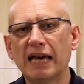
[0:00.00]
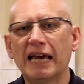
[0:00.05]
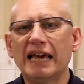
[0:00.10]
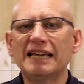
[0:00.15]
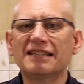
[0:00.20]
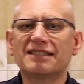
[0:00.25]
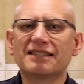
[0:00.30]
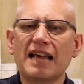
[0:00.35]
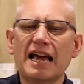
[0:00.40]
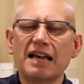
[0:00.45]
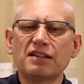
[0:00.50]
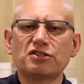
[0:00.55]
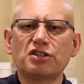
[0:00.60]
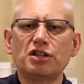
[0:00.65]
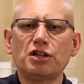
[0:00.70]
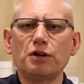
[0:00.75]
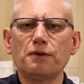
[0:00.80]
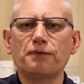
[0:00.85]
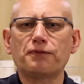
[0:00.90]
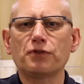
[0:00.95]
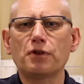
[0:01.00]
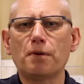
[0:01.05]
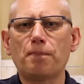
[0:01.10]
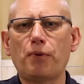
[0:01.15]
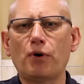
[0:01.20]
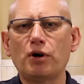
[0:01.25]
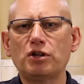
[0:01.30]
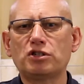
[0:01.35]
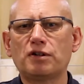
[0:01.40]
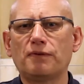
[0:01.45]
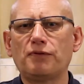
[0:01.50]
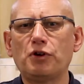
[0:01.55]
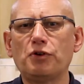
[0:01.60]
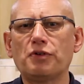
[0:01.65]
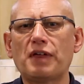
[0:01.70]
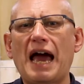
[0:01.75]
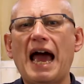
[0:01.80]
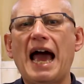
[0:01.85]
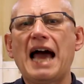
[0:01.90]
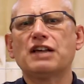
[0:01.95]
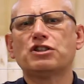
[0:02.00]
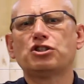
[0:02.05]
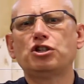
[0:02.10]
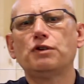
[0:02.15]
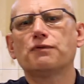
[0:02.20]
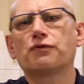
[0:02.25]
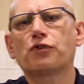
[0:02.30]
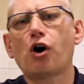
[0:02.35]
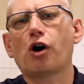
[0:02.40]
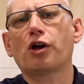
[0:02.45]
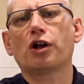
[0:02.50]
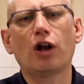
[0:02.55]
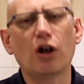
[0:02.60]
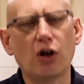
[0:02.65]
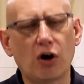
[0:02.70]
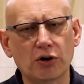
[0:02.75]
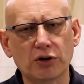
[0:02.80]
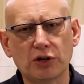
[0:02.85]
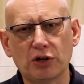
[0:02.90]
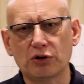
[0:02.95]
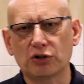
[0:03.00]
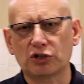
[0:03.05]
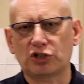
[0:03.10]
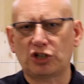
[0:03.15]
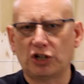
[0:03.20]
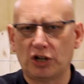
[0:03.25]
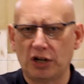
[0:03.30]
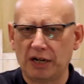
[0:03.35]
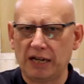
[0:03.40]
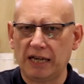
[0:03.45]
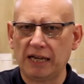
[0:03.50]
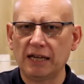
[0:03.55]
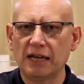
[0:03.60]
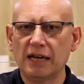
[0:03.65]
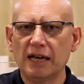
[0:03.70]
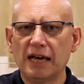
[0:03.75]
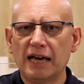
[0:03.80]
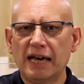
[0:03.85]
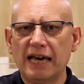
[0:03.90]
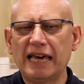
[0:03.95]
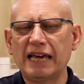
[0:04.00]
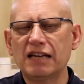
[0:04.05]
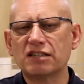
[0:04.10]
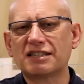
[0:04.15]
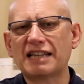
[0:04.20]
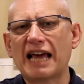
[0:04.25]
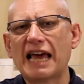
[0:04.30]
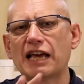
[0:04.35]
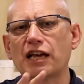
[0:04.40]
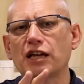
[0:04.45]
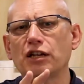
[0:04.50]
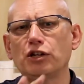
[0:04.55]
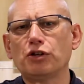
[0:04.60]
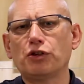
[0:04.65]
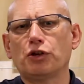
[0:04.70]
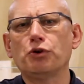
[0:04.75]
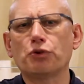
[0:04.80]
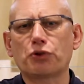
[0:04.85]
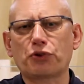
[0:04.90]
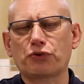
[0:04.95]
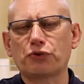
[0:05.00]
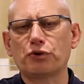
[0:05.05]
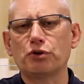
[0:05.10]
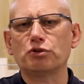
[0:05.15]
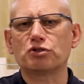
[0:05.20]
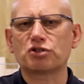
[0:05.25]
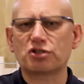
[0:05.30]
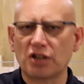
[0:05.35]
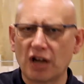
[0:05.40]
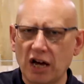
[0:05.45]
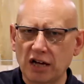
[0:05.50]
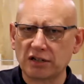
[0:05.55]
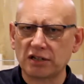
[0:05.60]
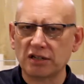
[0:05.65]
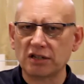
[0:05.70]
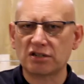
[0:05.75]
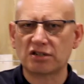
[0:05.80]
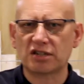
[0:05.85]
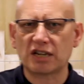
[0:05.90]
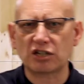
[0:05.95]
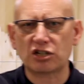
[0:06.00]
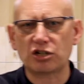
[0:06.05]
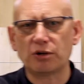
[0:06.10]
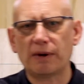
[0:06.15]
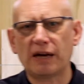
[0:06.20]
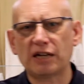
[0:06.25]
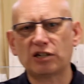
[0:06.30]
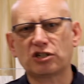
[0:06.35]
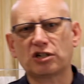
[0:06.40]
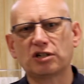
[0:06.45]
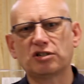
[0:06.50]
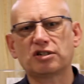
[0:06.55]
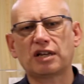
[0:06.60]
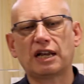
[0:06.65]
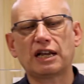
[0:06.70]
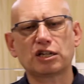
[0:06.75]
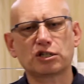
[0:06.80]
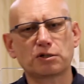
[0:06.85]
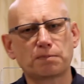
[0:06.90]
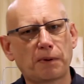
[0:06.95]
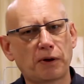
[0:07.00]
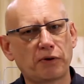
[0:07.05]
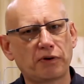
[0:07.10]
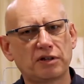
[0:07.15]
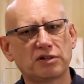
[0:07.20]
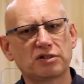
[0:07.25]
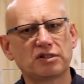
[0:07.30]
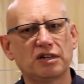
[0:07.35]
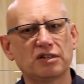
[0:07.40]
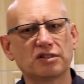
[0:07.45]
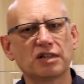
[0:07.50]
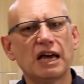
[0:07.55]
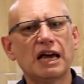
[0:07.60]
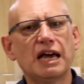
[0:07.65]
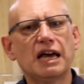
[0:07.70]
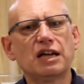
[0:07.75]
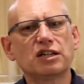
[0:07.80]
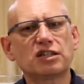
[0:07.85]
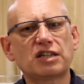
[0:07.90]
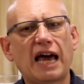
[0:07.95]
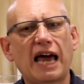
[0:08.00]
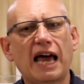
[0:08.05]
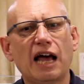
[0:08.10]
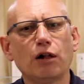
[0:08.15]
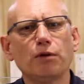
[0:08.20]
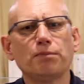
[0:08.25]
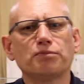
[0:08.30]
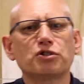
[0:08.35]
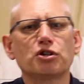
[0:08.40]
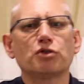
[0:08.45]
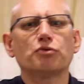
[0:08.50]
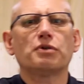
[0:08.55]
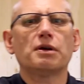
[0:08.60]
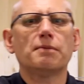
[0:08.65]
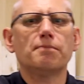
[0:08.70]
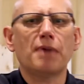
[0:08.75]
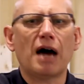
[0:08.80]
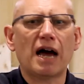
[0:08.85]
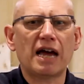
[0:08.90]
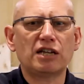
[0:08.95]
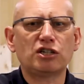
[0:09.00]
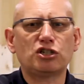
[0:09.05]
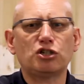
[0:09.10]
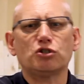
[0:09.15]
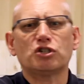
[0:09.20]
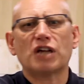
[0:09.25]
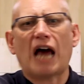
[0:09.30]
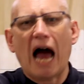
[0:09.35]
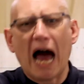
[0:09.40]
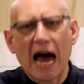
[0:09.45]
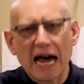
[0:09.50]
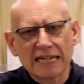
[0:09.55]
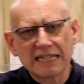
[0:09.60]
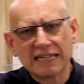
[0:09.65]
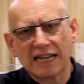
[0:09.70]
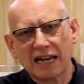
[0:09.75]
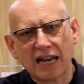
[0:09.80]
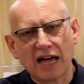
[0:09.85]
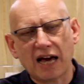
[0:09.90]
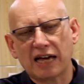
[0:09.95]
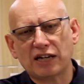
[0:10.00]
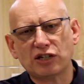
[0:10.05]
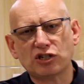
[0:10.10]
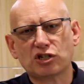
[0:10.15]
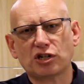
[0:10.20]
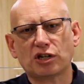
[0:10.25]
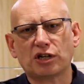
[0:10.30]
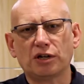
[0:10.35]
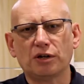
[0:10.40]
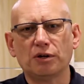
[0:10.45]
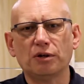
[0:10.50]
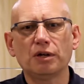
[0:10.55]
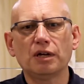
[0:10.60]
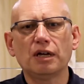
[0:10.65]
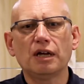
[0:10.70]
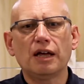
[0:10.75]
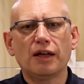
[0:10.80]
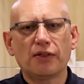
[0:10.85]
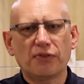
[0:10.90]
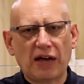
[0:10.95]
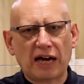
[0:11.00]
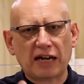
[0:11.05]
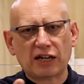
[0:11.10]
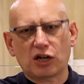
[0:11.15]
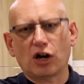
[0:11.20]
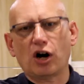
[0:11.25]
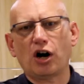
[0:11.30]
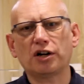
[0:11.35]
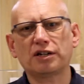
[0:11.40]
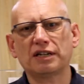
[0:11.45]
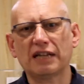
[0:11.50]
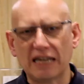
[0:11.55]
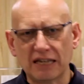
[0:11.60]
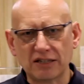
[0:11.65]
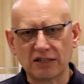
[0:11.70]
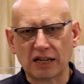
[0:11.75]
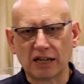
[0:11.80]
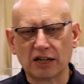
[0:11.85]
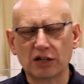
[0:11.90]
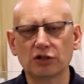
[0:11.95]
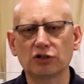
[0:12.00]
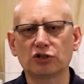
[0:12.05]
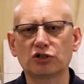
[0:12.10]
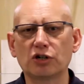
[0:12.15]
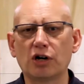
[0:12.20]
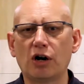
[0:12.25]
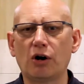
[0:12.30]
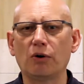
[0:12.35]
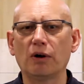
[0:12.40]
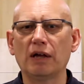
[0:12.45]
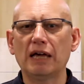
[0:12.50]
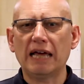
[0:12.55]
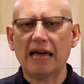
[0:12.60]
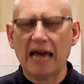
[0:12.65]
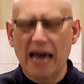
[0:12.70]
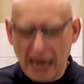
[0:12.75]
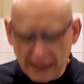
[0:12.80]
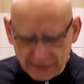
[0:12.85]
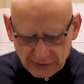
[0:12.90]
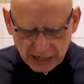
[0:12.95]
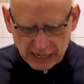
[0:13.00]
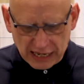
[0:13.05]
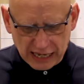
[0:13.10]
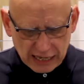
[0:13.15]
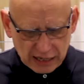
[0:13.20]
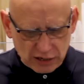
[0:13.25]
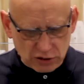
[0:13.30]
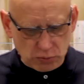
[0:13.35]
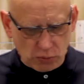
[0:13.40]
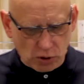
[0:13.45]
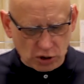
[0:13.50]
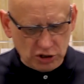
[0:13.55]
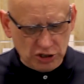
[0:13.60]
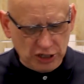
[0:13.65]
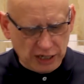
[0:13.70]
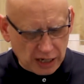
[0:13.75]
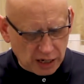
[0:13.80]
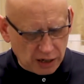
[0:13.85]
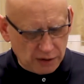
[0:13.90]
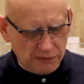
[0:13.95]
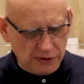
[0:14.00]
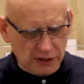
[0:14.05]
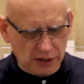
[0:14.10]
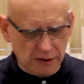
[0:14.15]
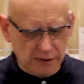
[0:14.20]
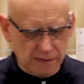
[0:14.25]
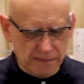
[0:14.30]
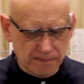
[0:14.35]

He's tested you from the point of view that as you've gone along your journey, he has taken you through certain situations and experiences to help to remind you, to underline to you that God is in control and that he is watching over you.